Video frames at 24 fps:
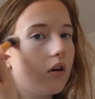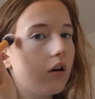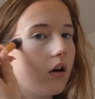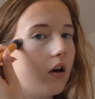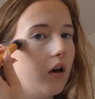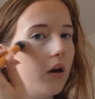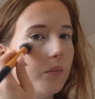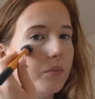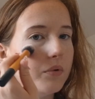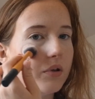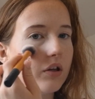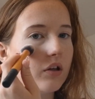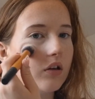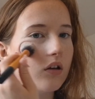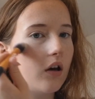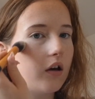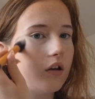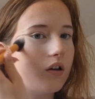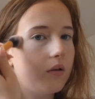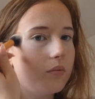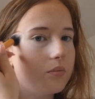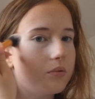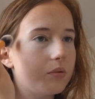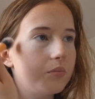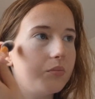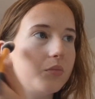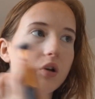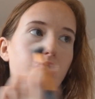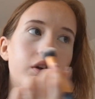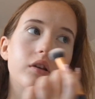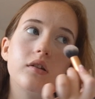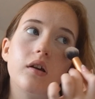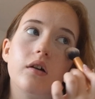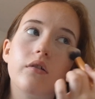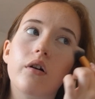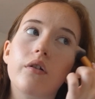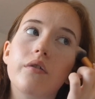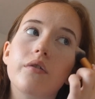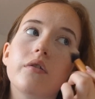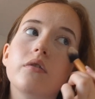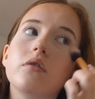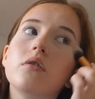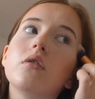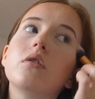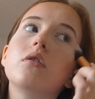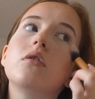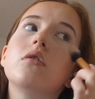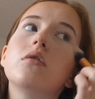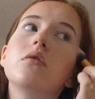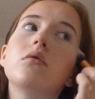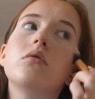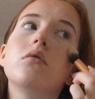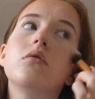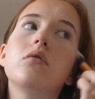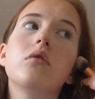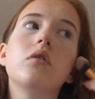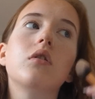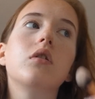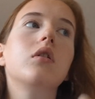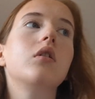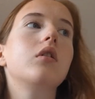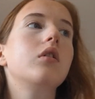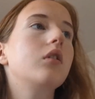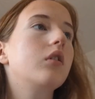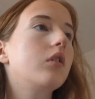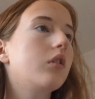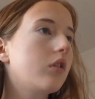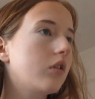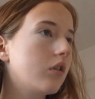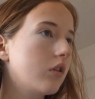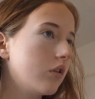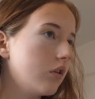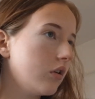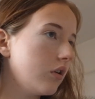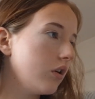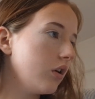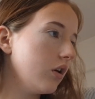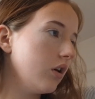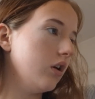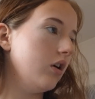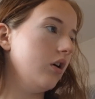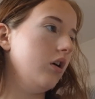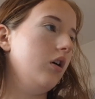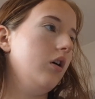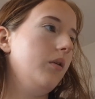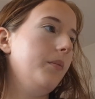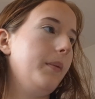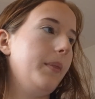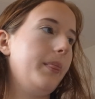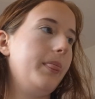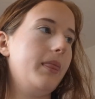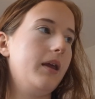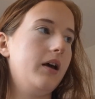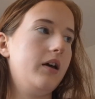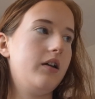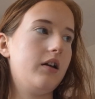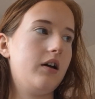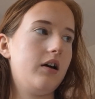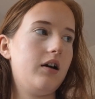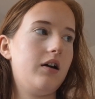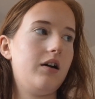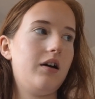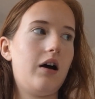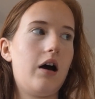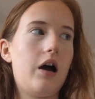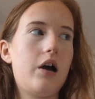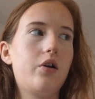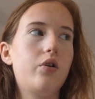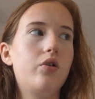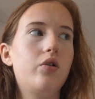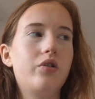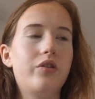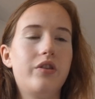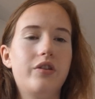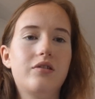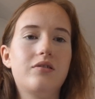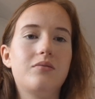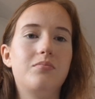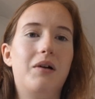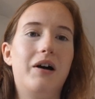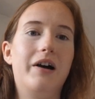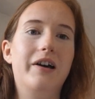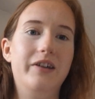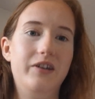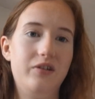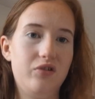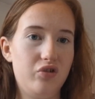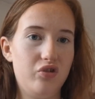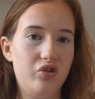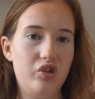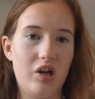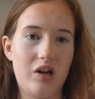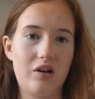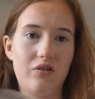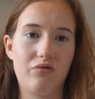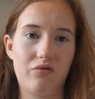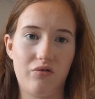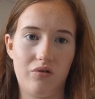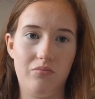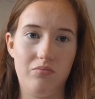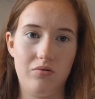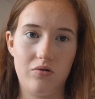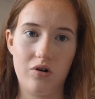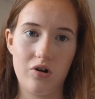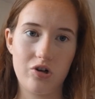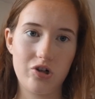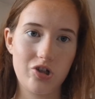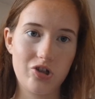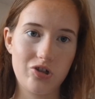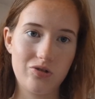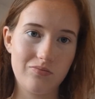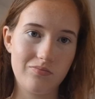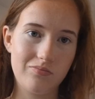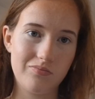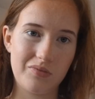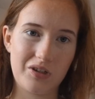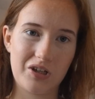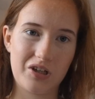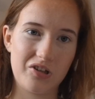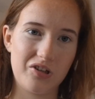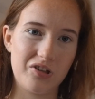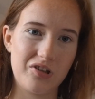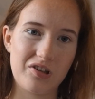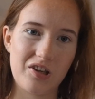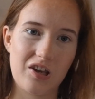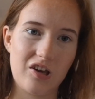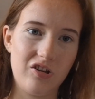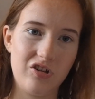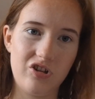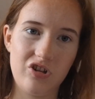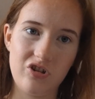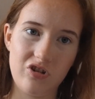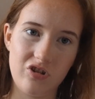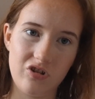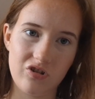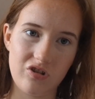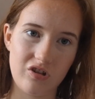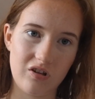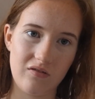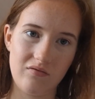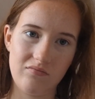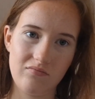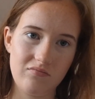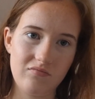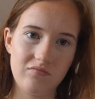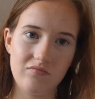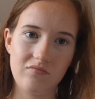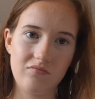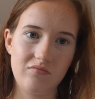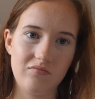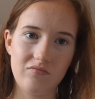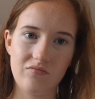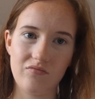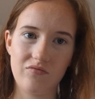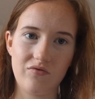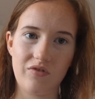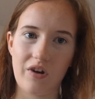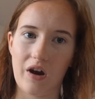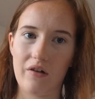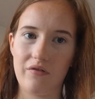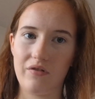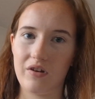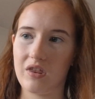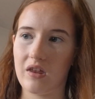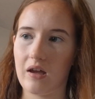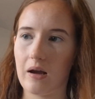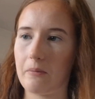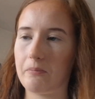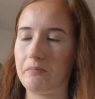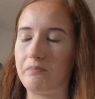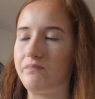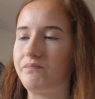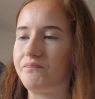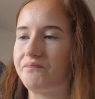I hope someone gets that reference. And then I call this my general brush because I just use it for everything.